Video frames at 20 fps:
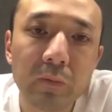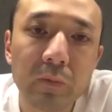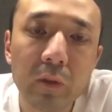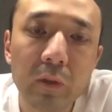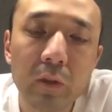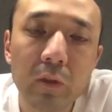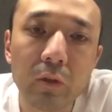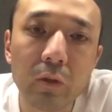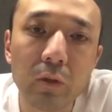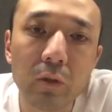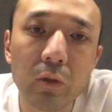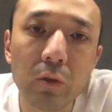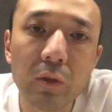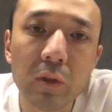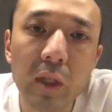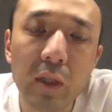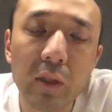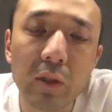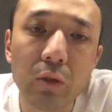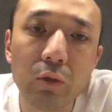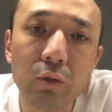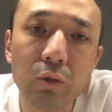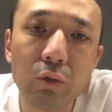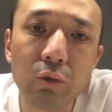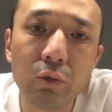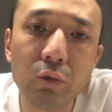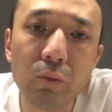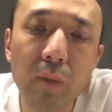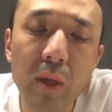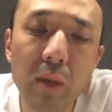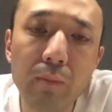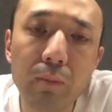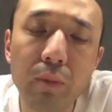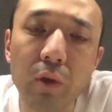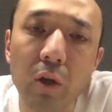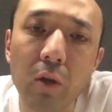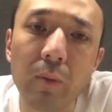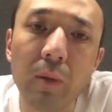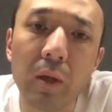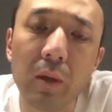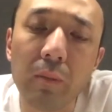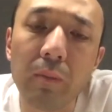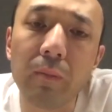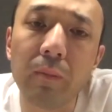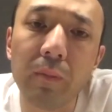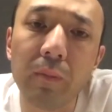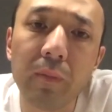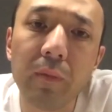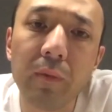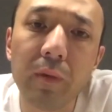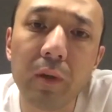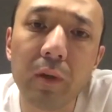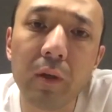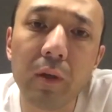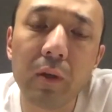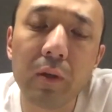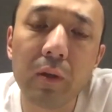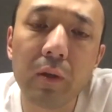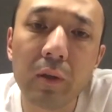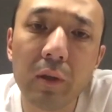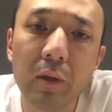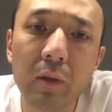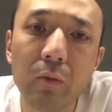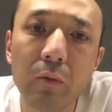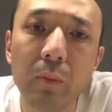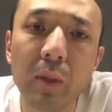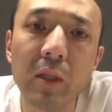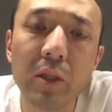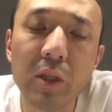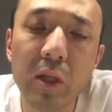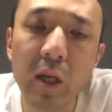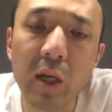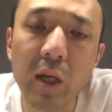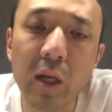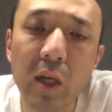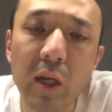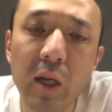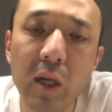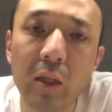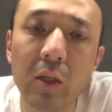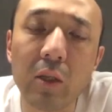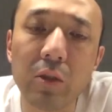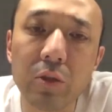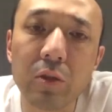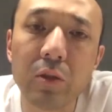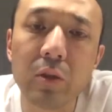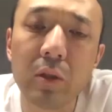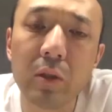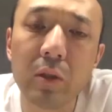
So those are the two main problems, main challenge.